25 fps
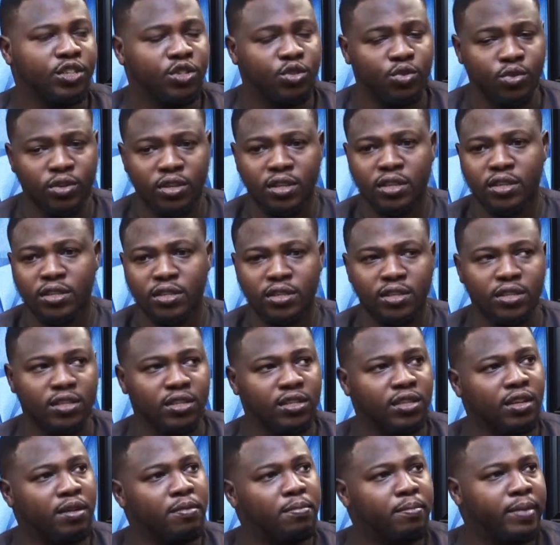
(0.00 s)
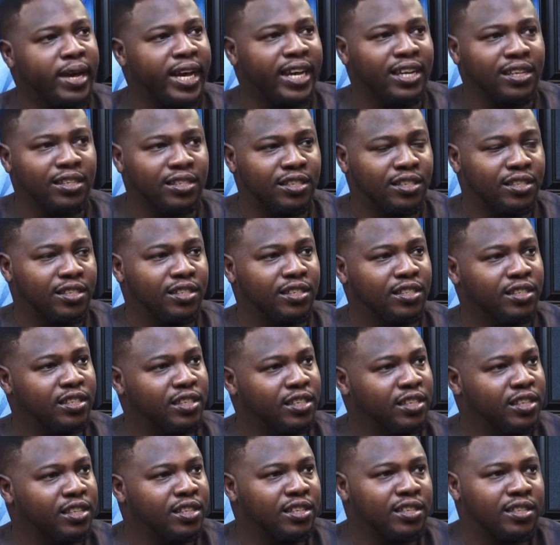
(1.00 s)
The truth is, the mind
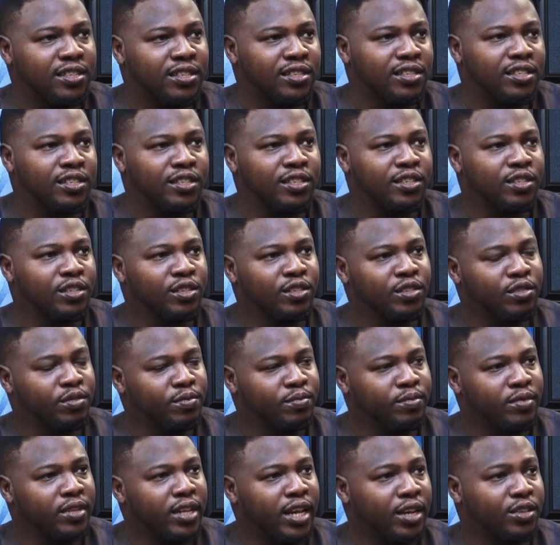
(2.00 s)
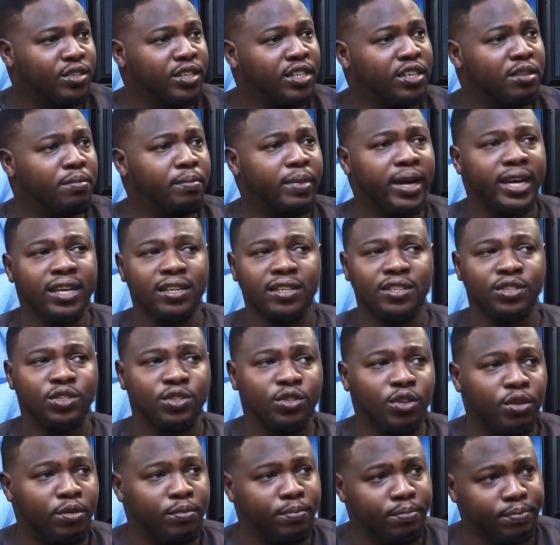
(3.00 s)
is
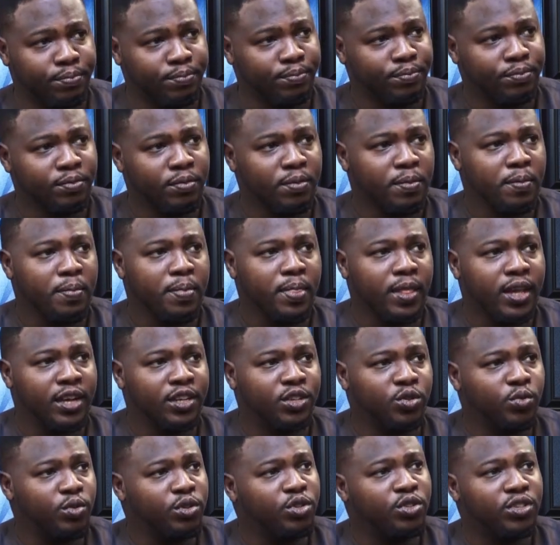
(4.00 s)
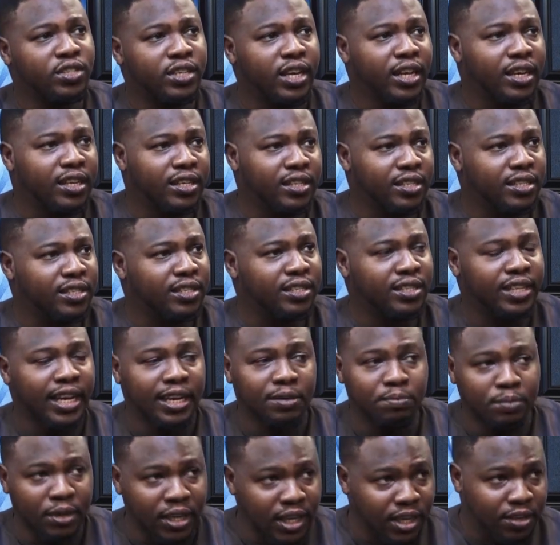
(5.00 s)
dumb. It's what you tell it
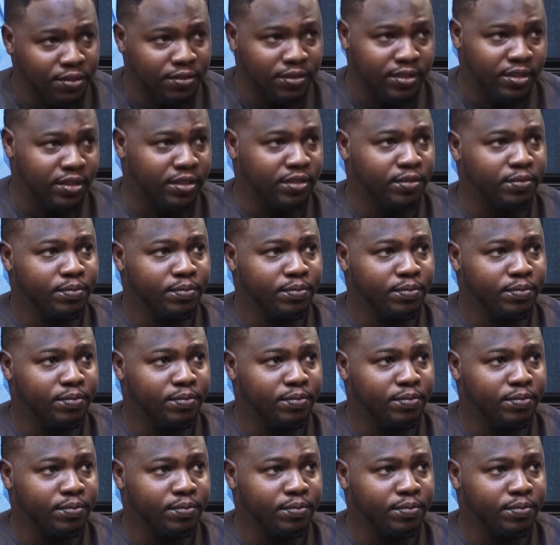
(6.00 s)
that it believes.